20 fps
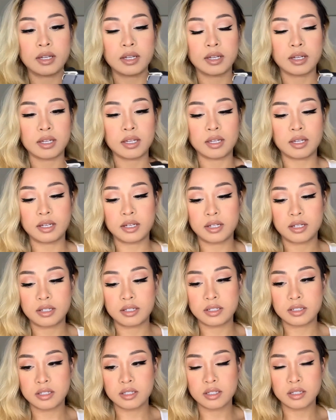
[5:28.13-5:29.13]
And
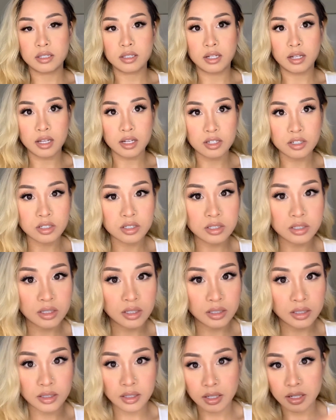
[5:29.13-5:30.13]
the lashes
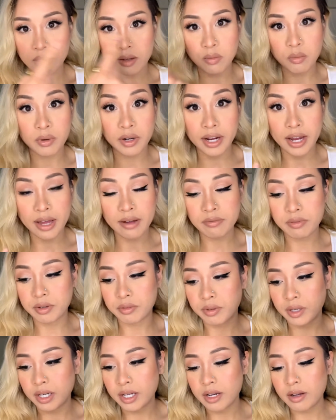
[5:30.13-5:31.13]
look like what I have on
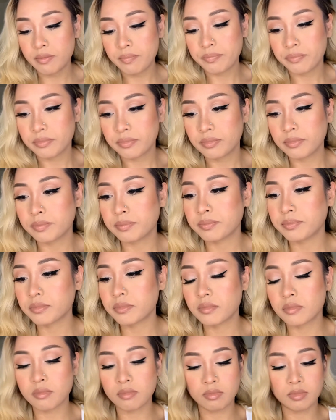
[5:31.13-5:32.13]
right now.
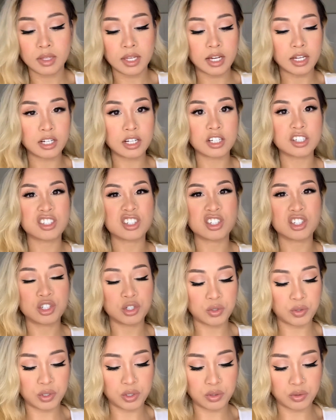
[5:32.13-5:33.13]
I can actually show
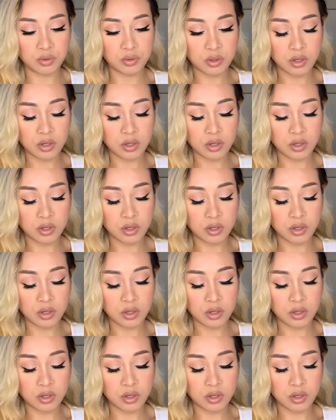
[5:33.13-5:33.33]
you.